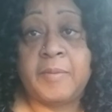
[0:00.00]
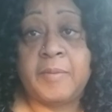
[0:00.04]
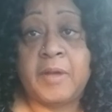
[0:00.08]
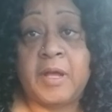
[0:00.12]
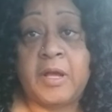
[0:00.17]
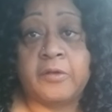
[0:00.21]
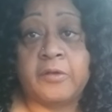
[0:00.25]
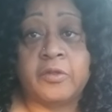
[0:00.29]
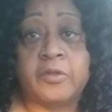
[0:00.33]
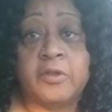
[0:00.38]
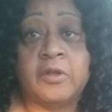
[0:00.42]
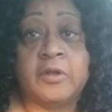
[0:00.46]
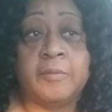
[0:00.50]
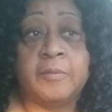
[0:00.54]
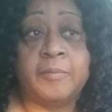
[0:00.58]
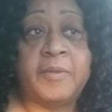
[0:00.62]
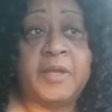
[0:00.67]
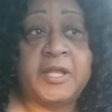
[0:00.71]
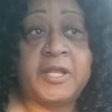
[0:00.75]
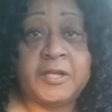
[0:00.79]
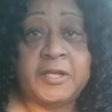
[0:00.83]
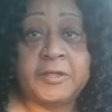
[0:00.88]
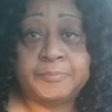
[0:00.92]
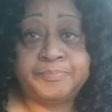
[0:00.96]
Box in a
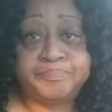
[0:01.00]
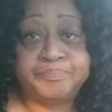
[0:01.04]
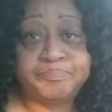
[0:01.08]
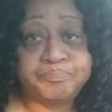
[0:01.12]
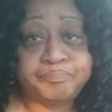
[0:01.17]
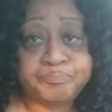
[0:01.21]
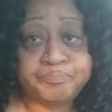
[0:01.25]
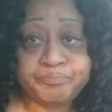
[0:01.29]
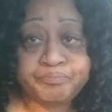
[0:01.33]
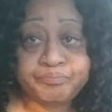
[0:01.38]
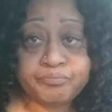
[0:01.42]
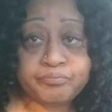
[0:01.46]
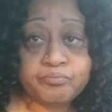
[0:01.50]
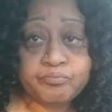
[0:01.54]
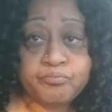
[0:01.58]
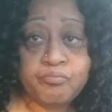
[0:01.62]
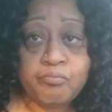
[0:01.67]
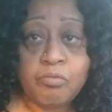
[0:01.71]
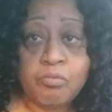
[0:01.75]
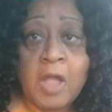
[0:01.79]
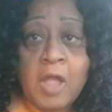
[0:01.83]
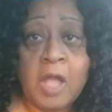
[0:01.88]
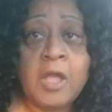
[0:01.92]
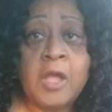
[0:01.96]
minute.
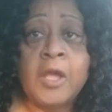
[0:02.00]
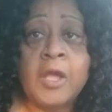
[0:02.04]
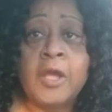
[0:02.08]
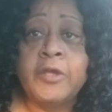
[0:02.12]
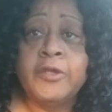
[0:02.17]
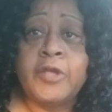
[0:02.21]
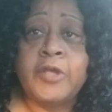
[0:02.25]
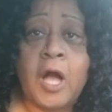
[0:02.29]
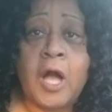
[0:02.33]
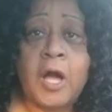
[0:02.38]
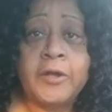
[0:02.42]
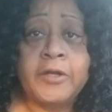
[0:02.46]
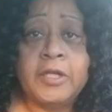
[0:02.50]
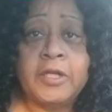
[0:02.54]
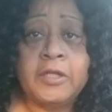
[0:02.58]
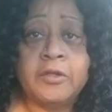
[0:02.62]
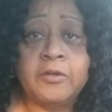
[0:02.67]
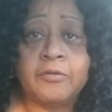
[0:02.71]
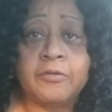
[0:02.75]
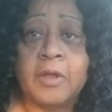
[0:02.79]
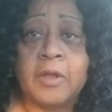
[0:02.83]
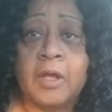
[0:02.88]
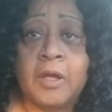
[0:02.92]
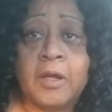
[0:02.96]
Y'all need
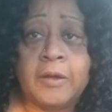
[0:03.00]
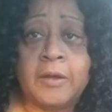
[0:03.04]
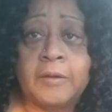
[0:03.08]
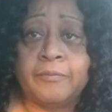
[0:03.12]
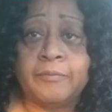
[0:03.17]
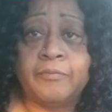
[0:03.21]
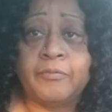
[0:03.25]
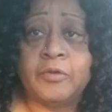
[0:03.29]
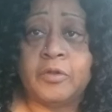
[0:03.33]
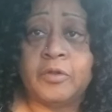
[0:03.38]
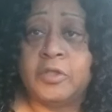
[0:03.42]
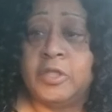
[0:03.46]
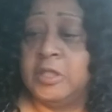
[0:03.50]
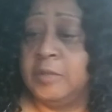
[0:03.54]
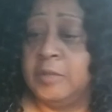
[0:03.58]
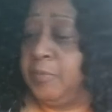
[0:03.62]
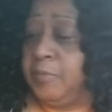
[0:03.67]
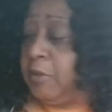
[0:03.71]
to uh, keep